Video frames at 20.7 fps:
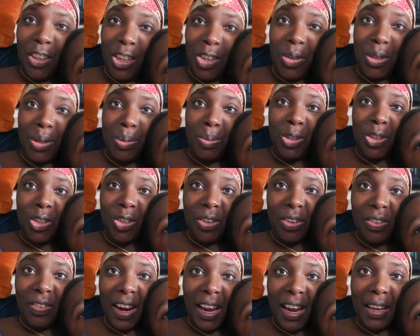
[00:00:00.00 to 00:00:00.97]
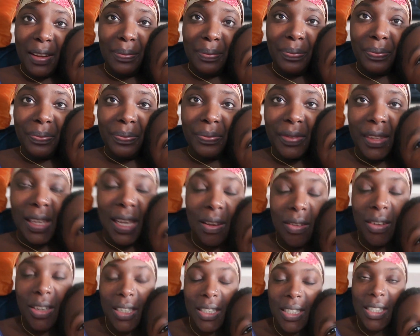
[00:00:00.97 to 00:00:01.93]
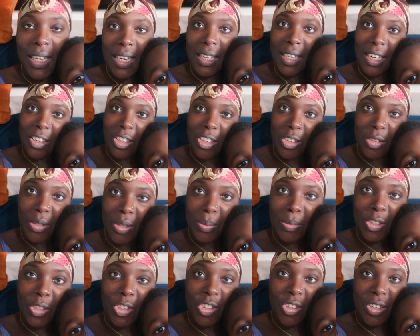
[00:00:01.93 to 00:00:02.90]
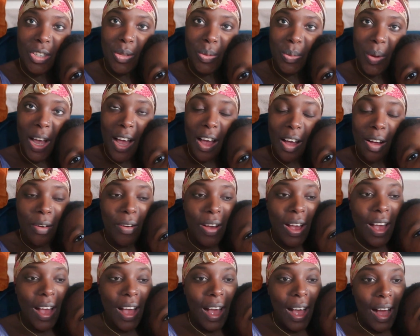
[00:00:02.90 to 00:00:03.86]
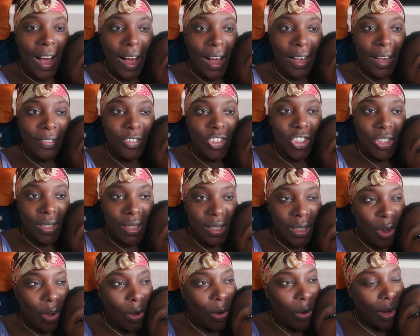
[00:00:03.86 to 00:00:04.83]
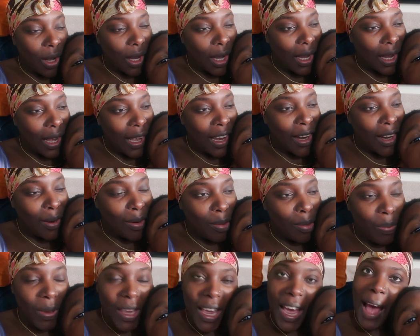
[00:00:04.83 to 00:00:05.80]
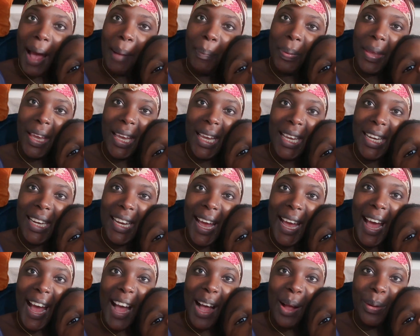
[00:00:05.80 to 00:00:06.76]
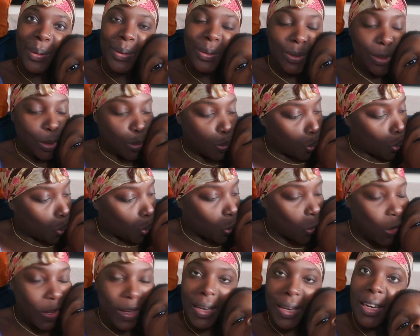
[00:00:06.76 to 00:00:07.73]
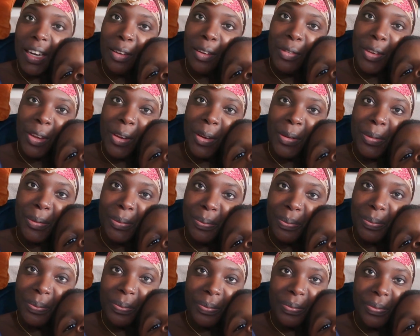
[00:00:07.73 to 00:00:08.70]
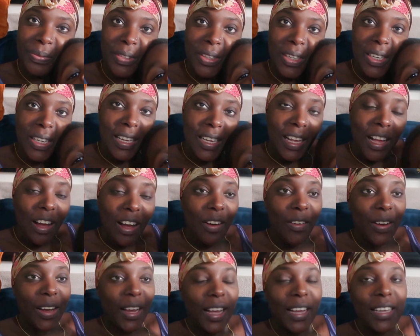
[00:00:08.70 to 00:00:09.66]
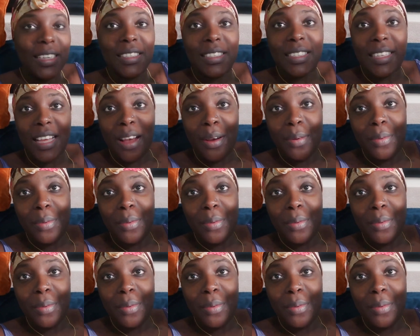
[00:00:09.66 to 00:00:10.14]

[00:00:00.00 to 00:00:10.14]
the Christmas tree, right? Yeah, we're gonna take down the Christmas tree as well and just cook and be happy in the house. Love you. All right, guys, I